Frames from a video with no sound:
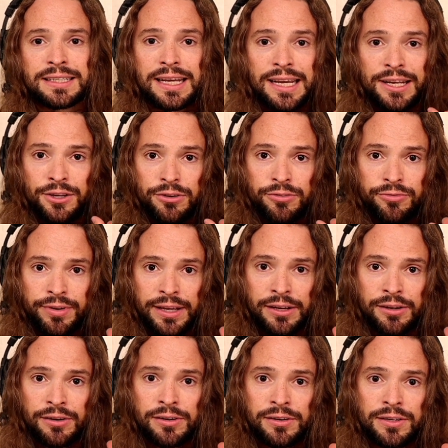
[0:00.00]
in your
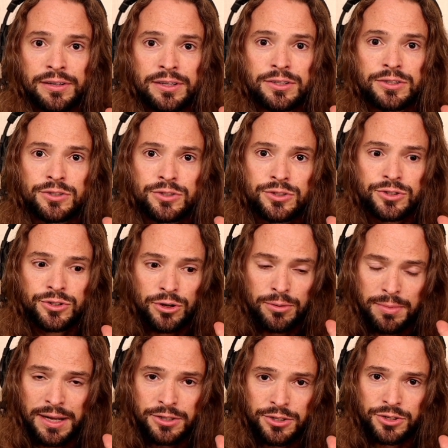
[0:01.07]
finger so
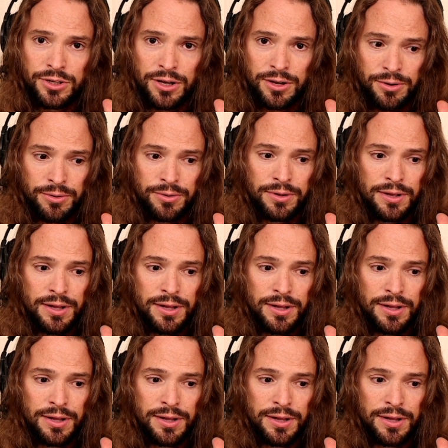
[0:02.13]
much so